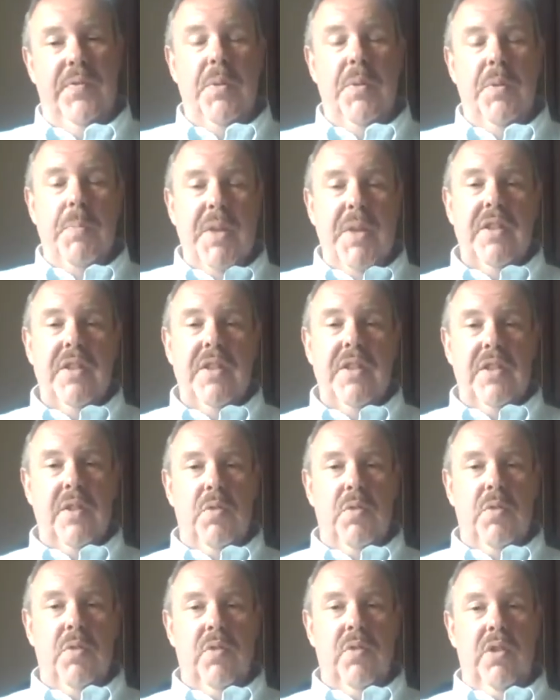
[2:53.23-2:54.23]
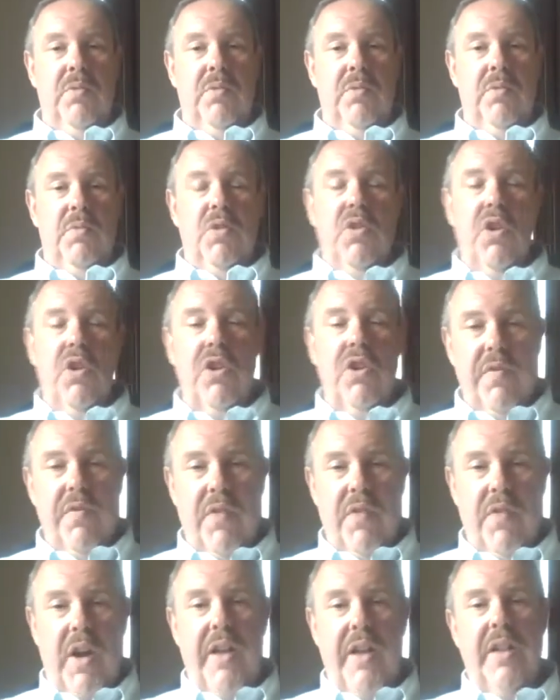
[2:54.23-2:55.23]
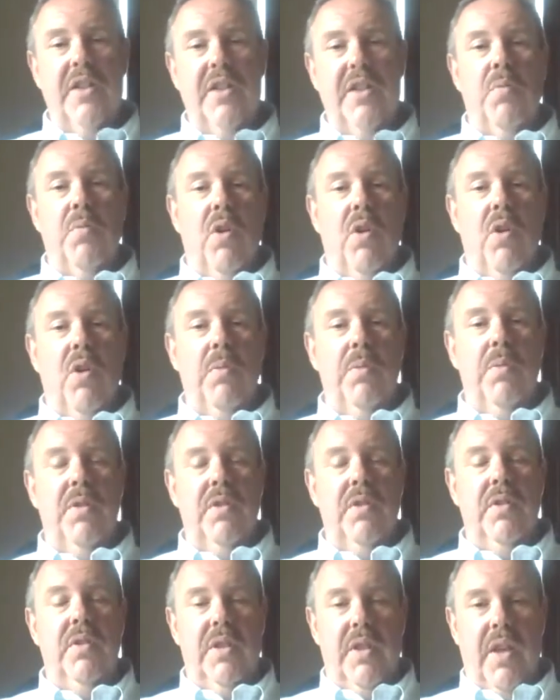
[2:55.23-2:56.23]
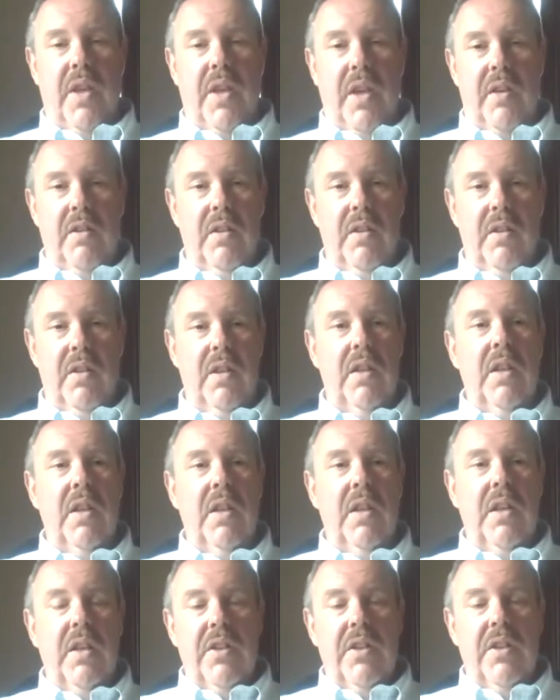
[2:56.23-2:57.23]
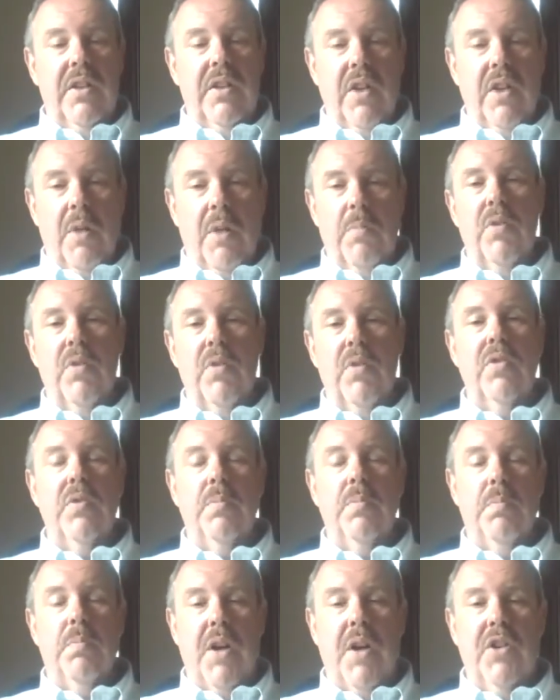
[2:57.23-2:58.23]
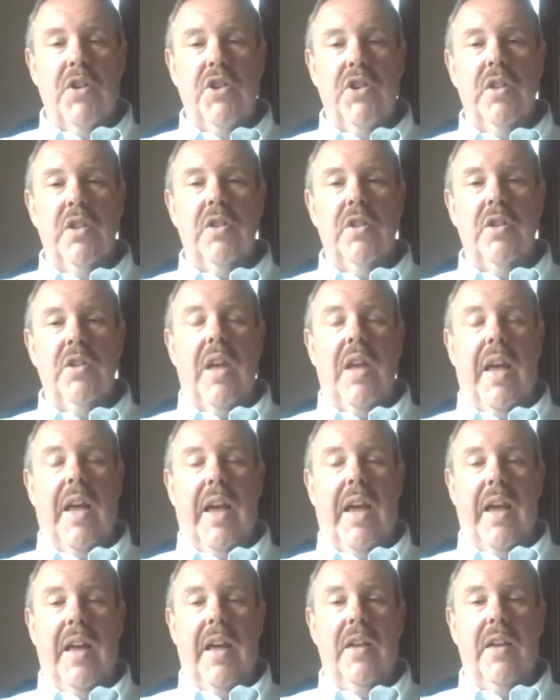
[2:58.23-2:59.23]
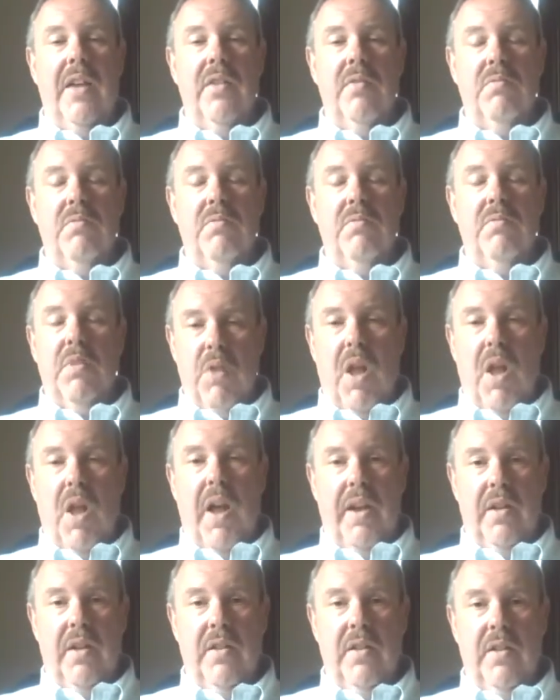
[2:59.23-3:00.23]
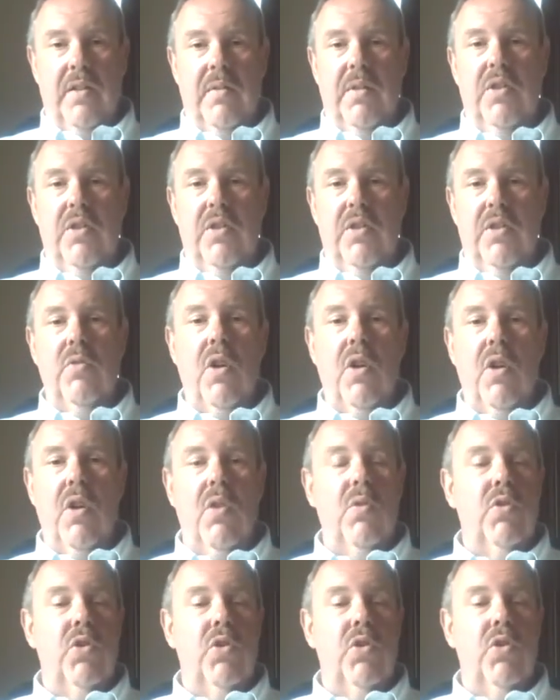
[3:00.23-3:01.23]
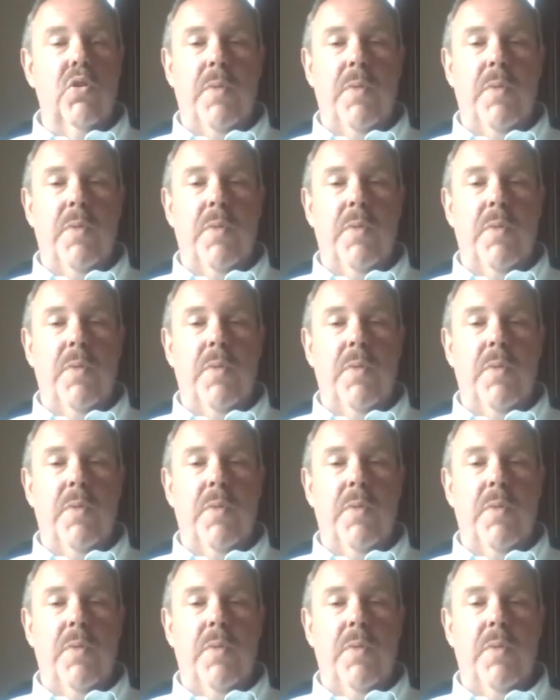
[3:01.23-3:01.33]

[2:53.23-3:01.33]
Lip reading: the business community, you go to your finance department to get numbers, budgets, and compliance, and you go to